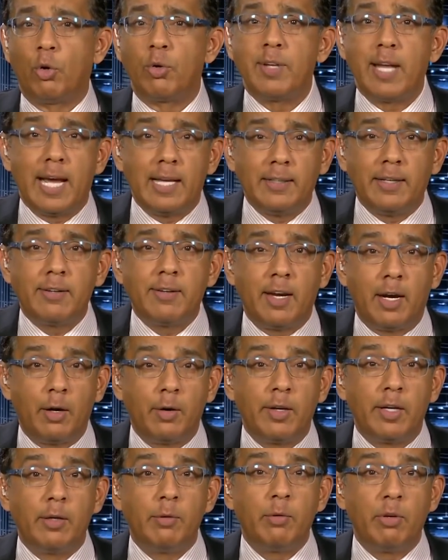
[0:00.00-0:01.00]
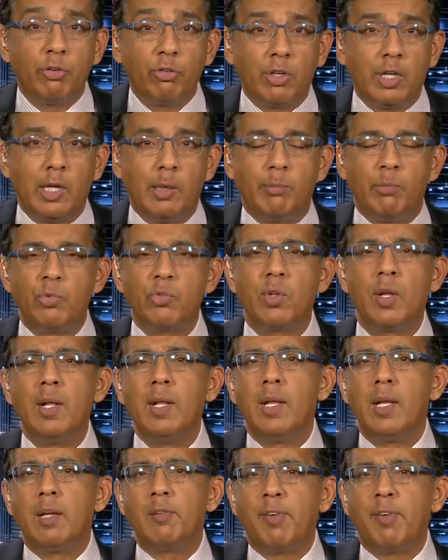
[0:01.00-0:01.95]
totalitarian regimes.